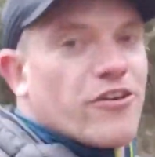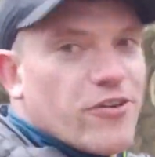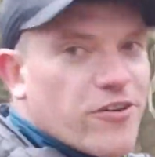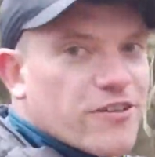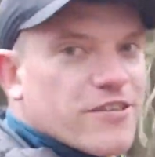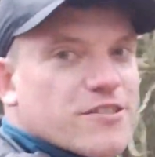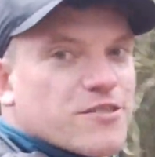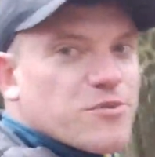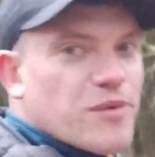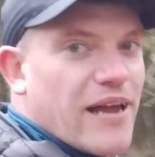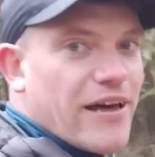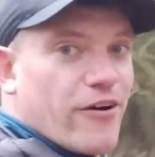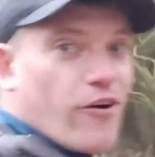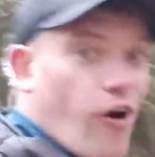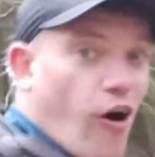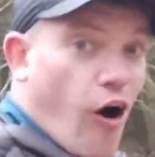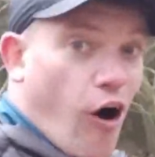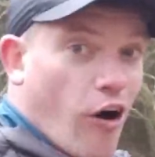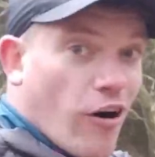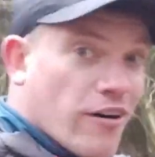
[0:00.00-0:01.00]
the young ones were like,
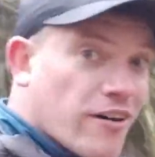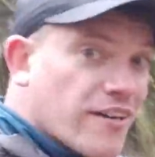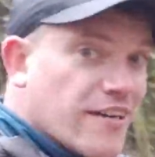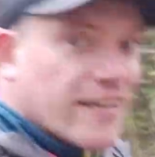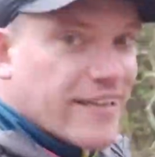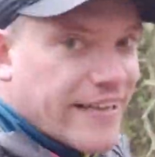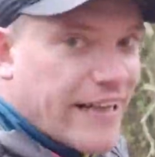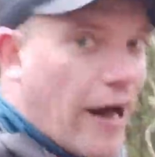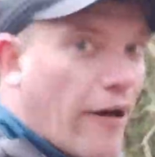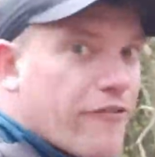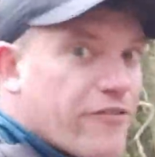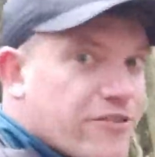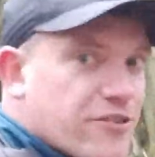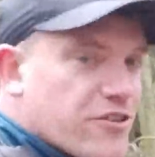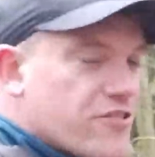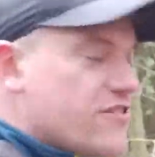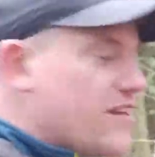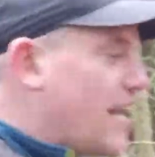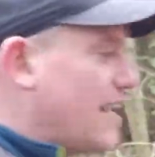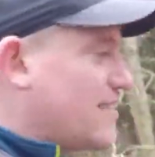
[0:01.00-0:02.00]
"Oh, how have you
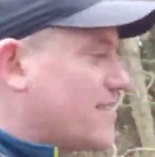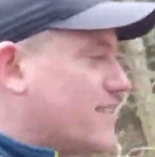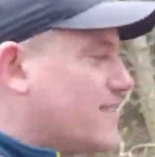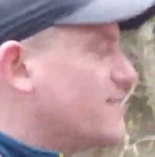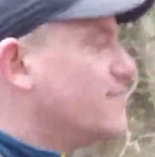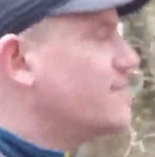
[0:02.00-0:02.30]
done that?"